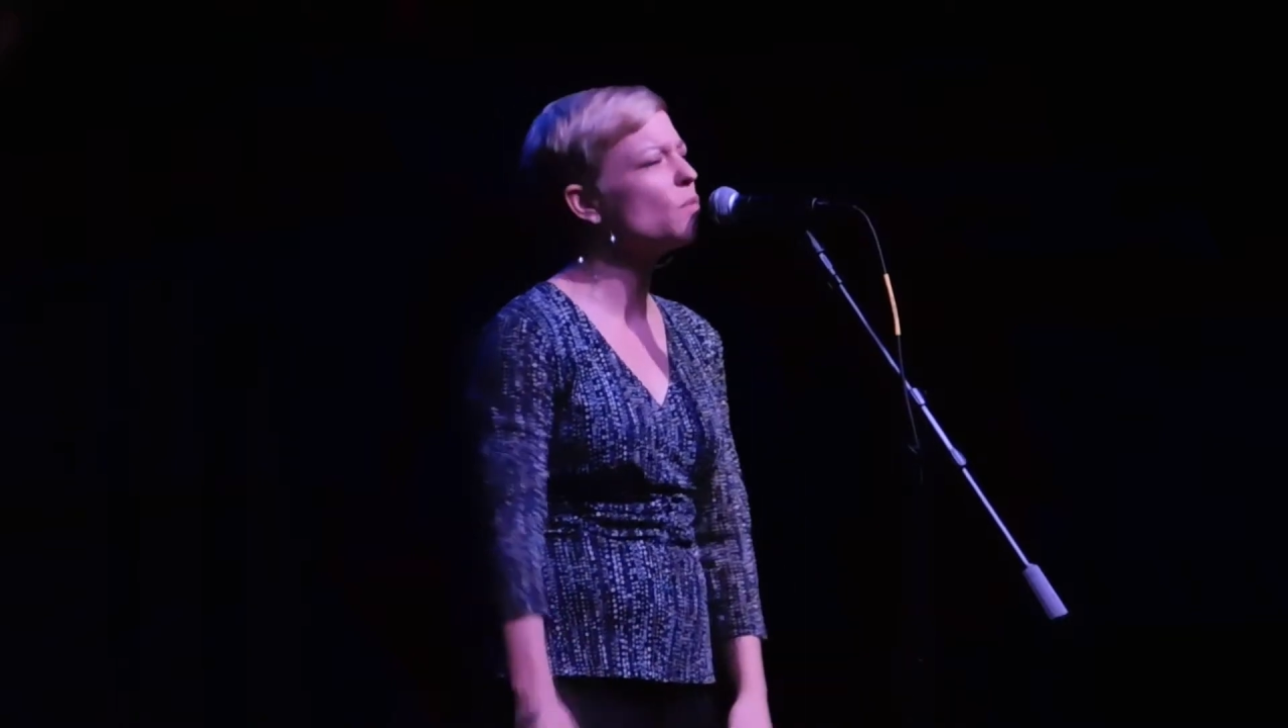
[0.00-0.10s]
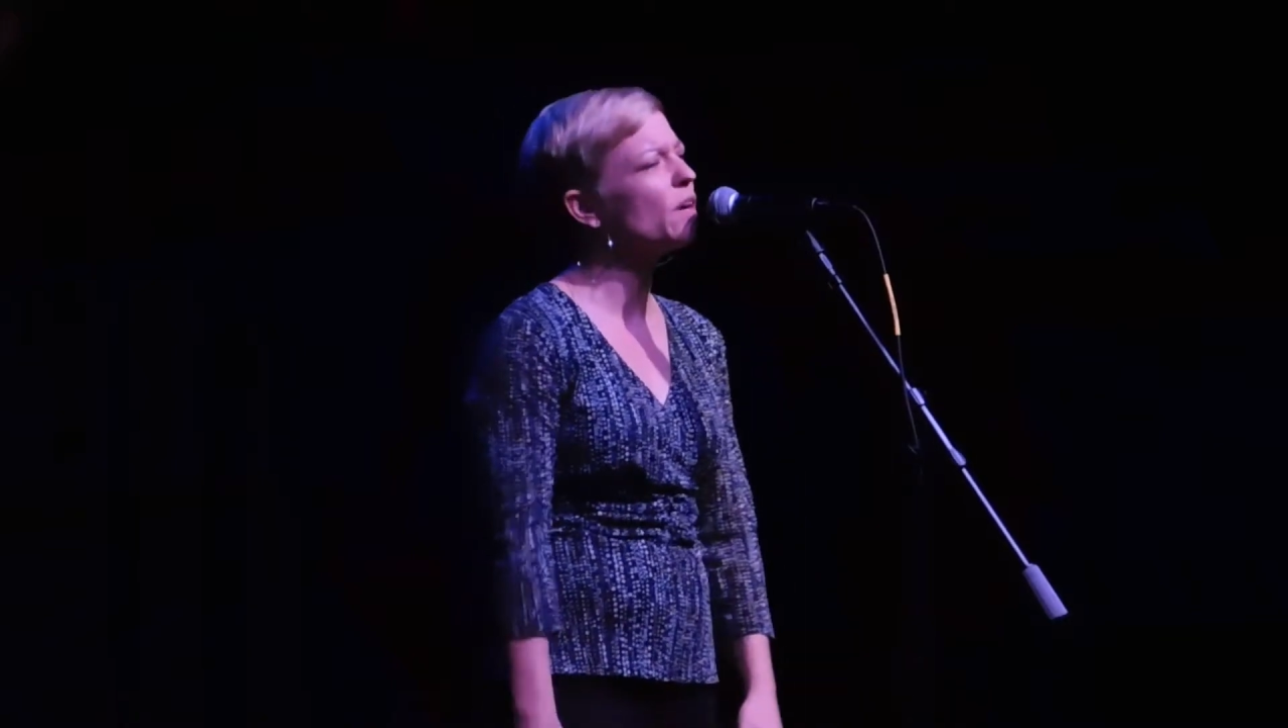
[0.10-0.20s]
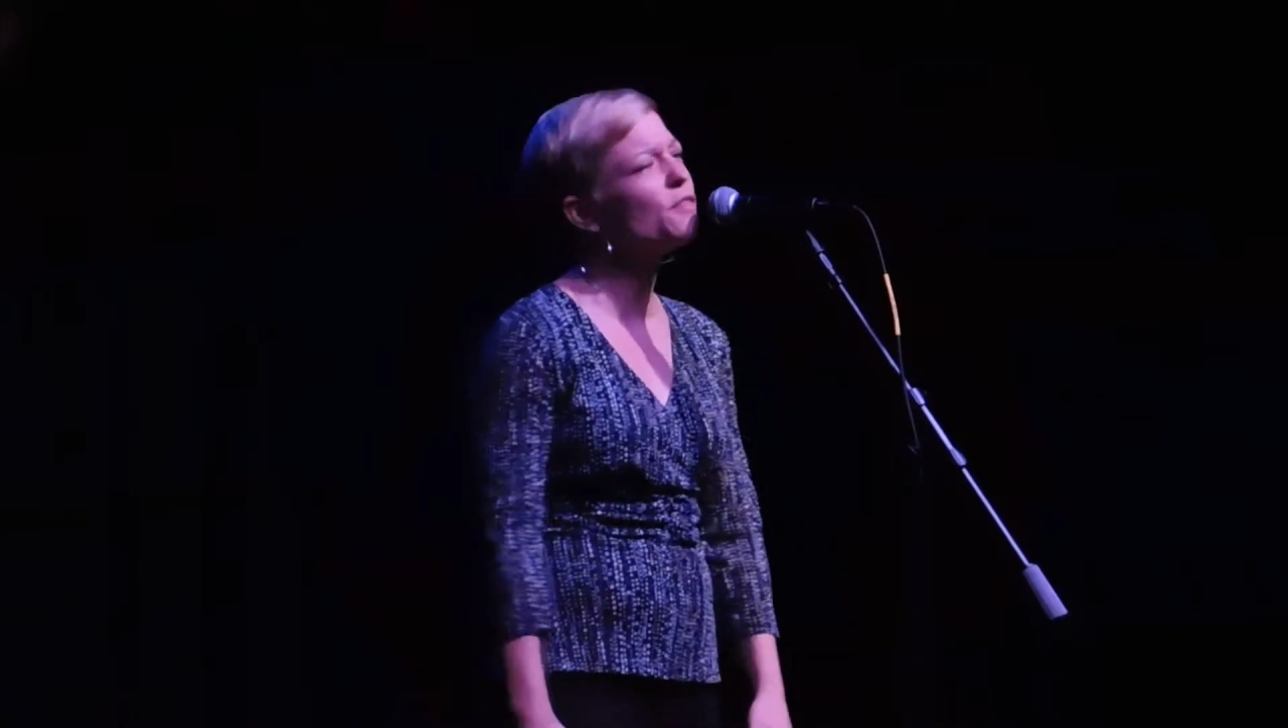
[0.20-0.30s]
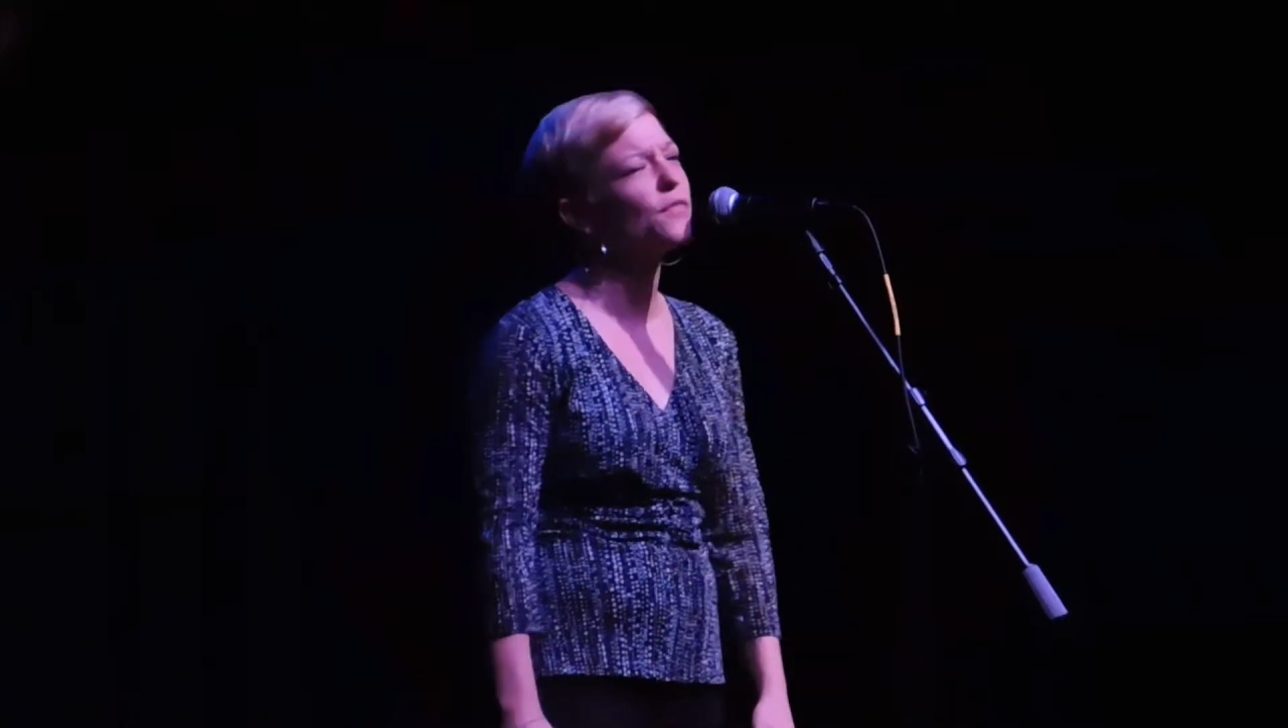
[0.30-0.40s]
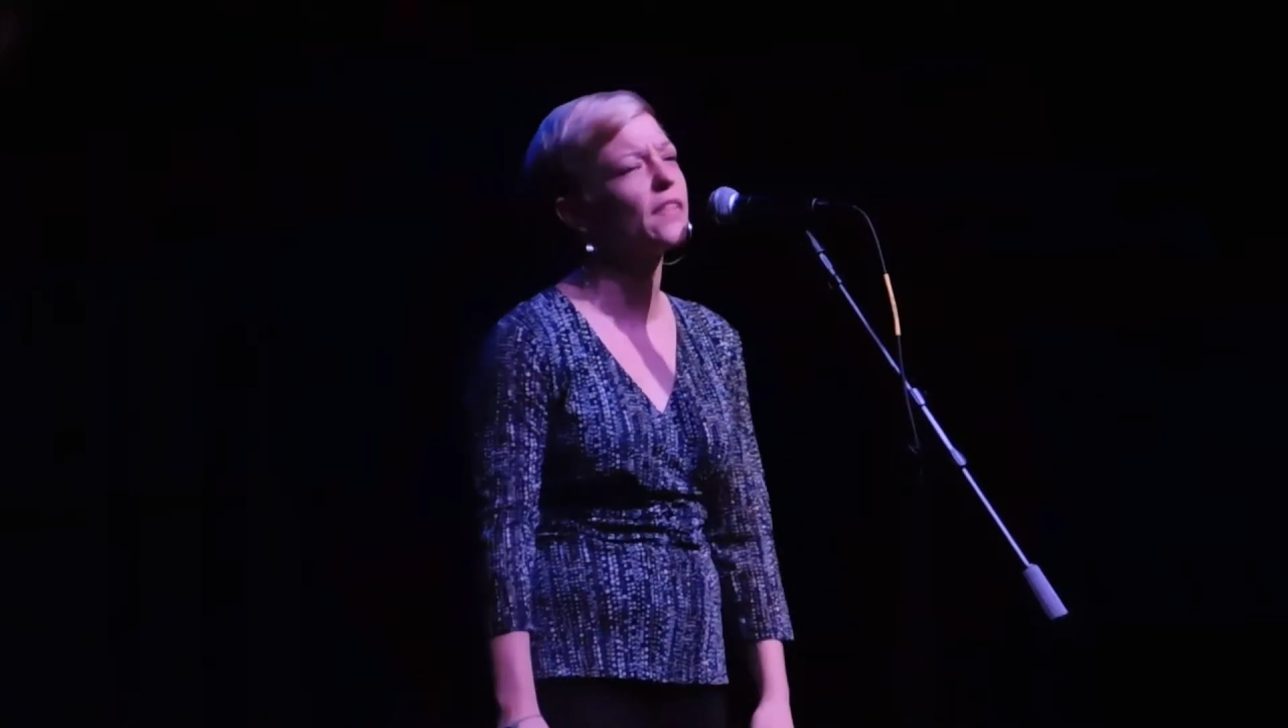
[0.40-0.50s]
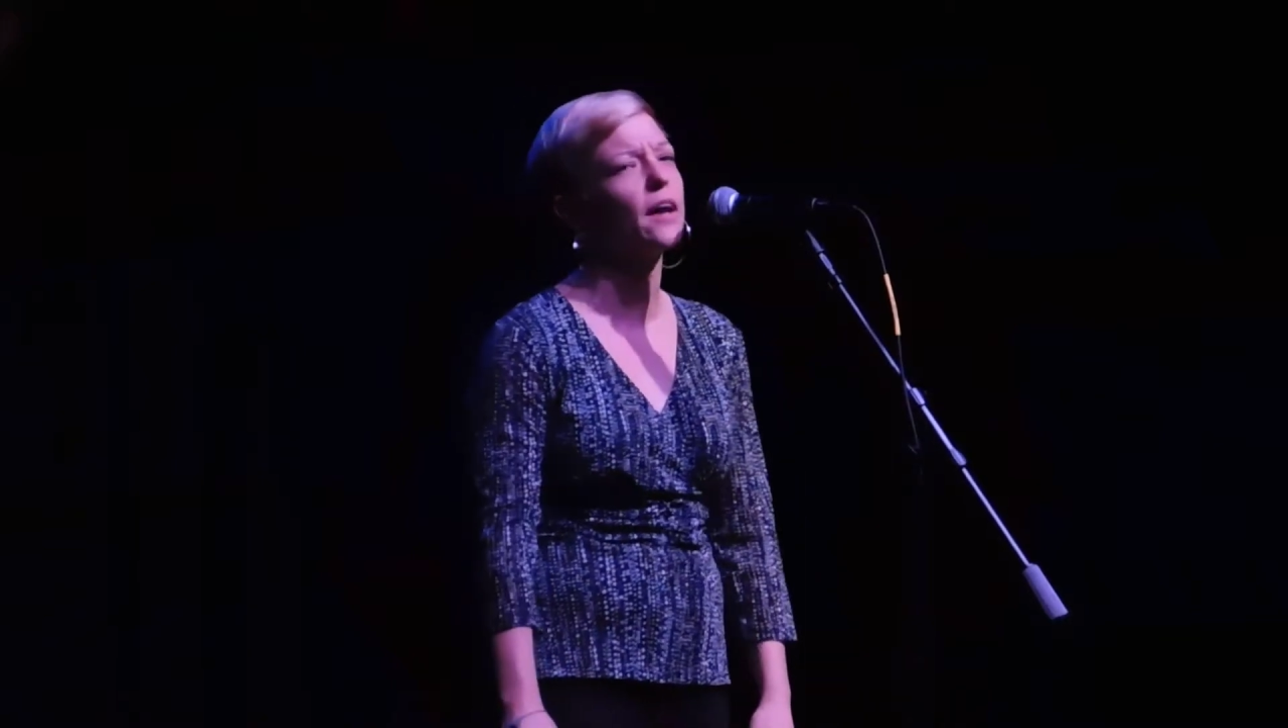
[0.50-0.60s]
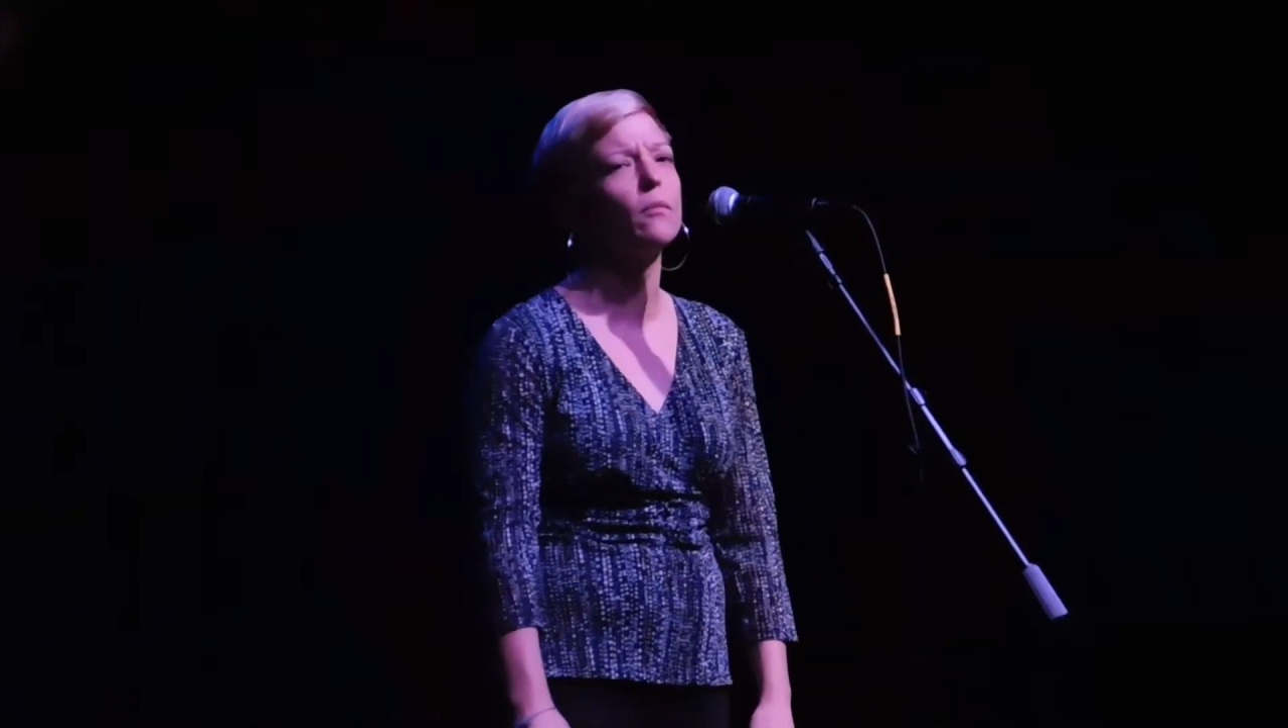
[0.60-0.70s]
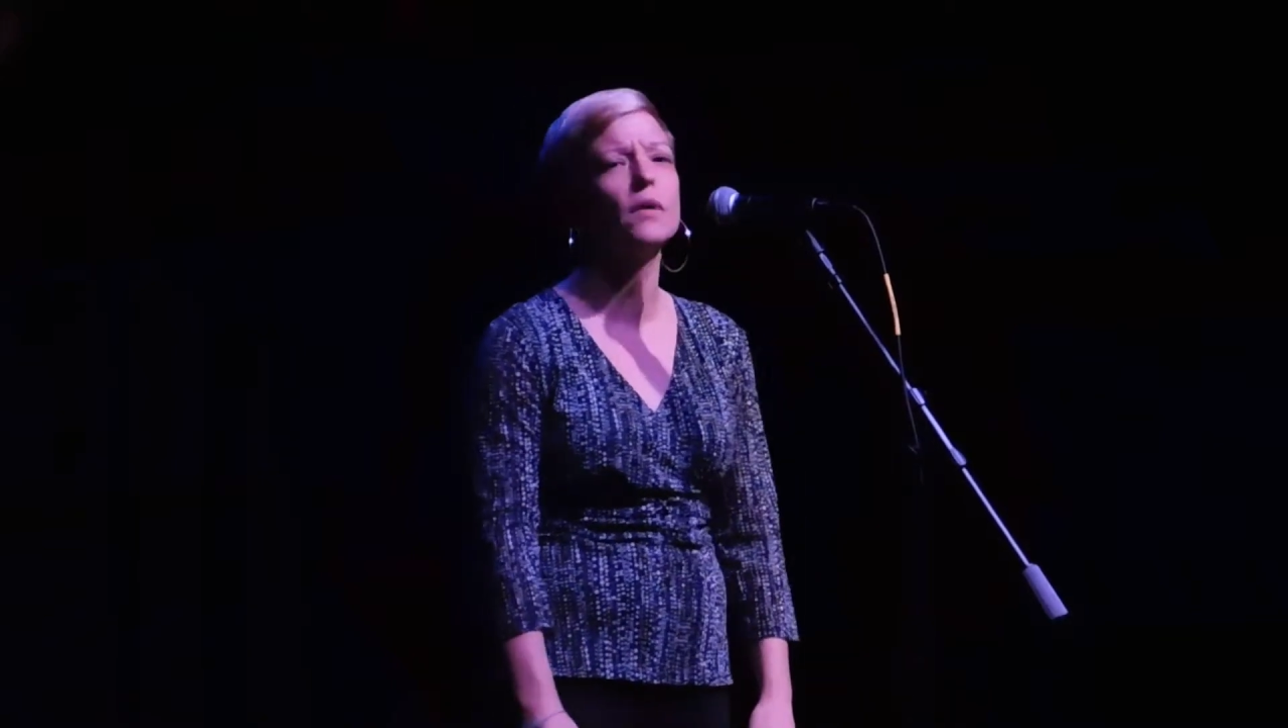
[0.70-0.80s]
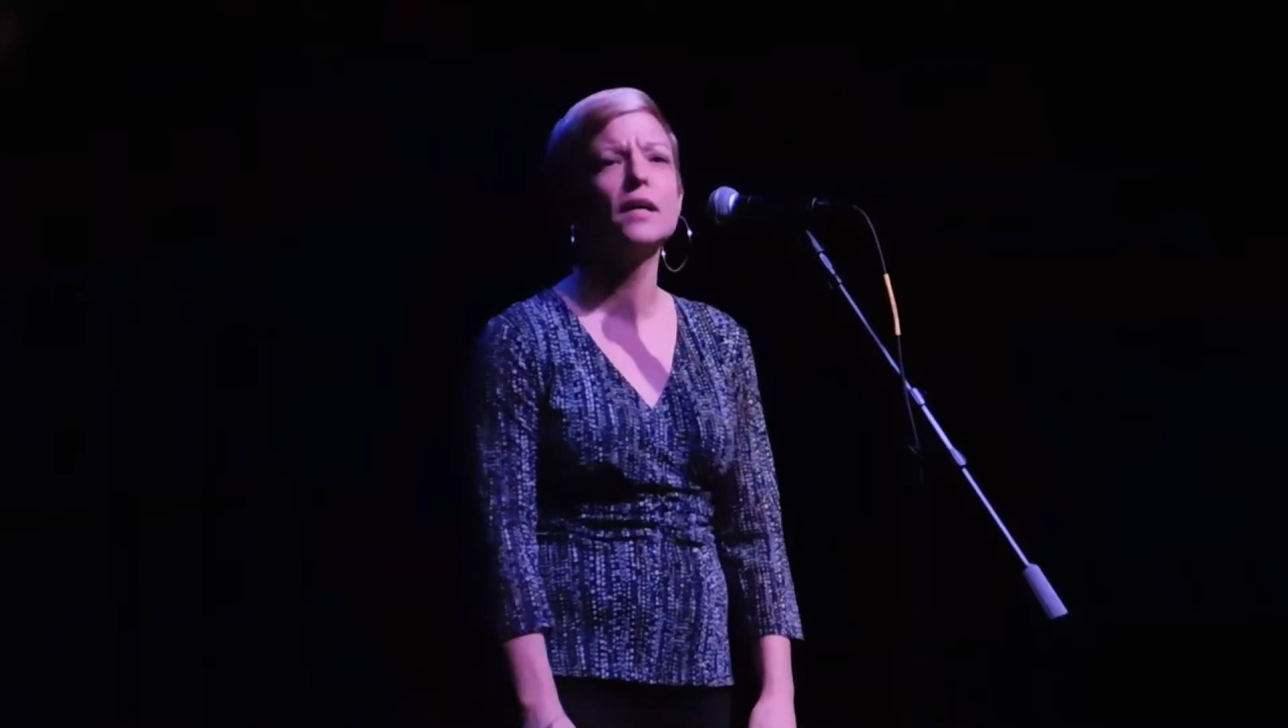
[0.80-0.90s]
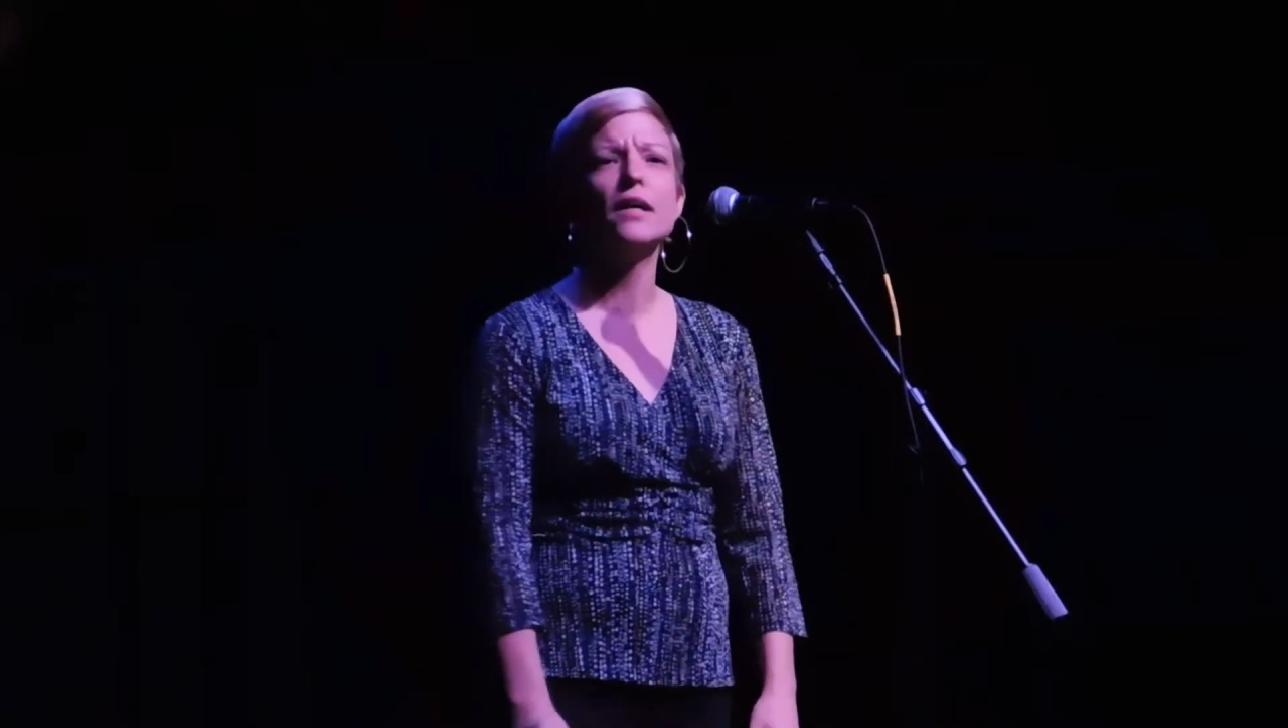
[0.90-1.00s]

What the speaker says: weird for them.